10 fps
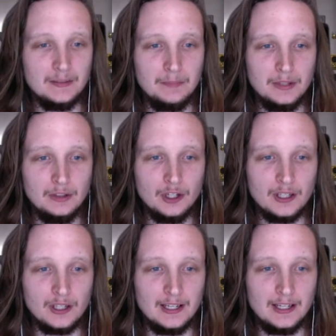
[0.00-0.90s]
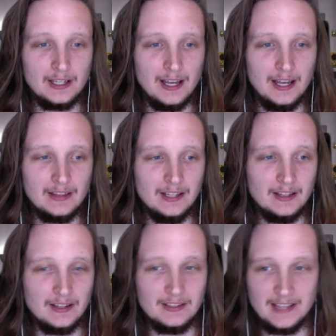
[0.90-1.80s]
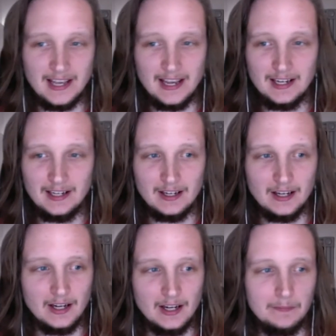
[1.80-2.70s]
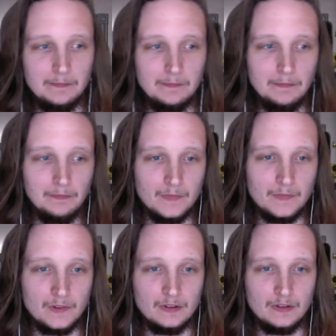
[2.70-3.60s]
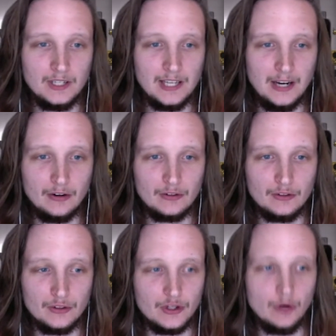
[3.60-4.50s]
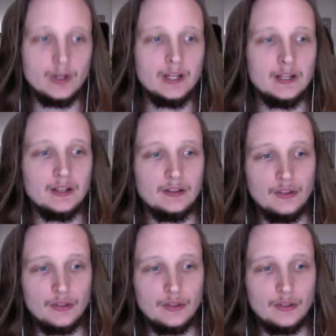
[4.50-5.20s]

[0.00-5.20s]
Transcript: look, like at the end of the day, the character, so the